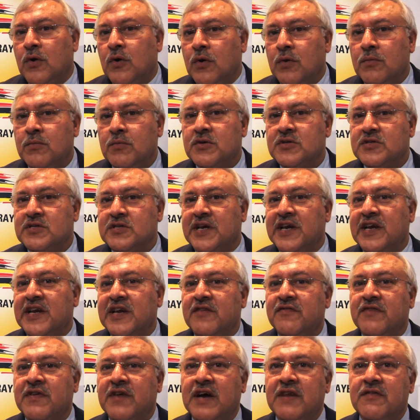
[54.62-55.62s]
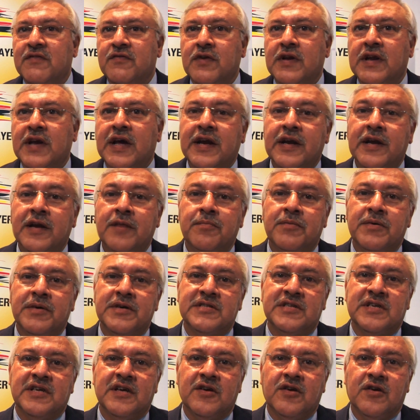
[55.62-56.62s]
almost 85 to 90
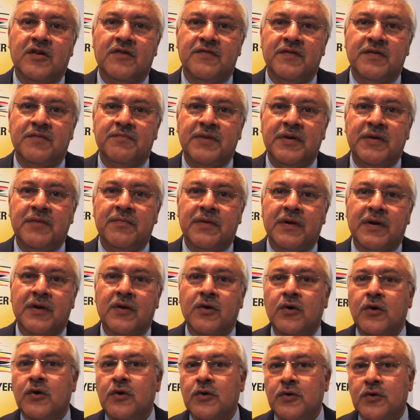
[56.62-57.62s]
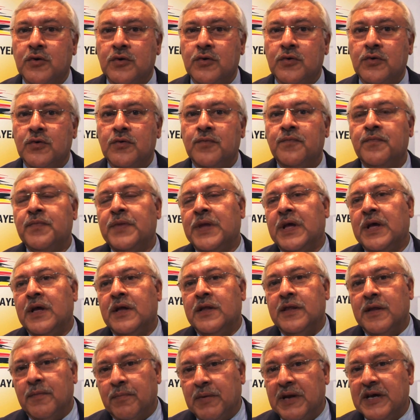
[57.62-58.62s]
percent of the people go to
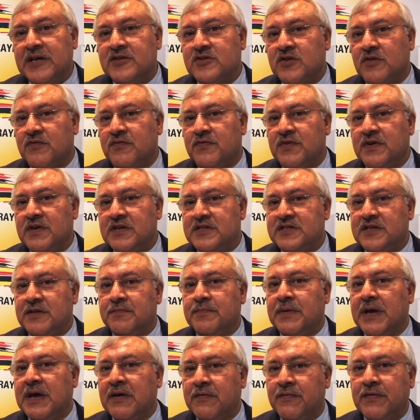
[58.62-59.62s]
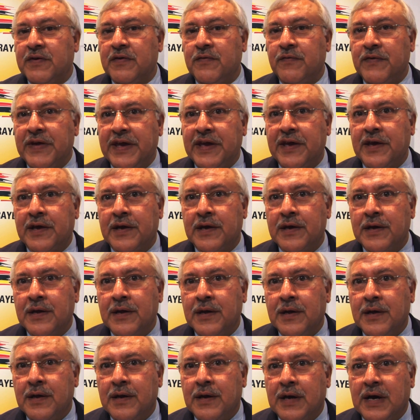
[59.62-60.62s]
the place of worship every week,
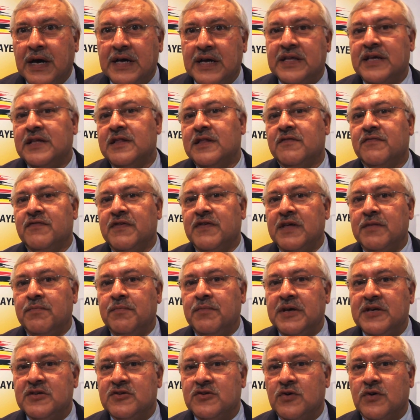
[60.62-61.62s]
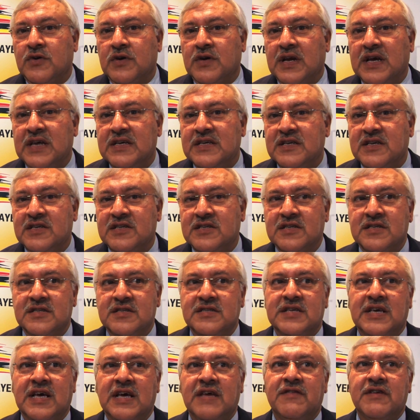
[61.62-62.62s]
I think the faith-based
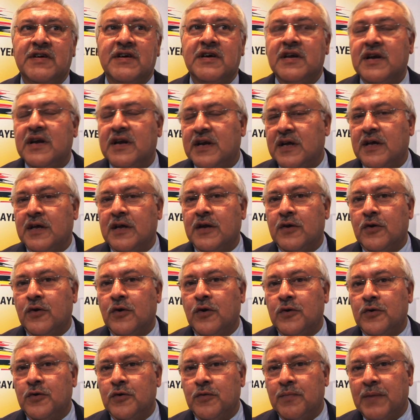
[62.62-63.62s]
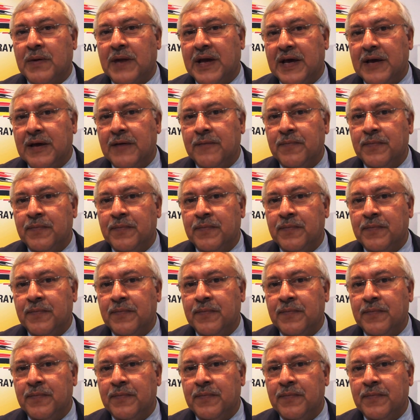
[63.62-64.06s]
organizations have a critical role to play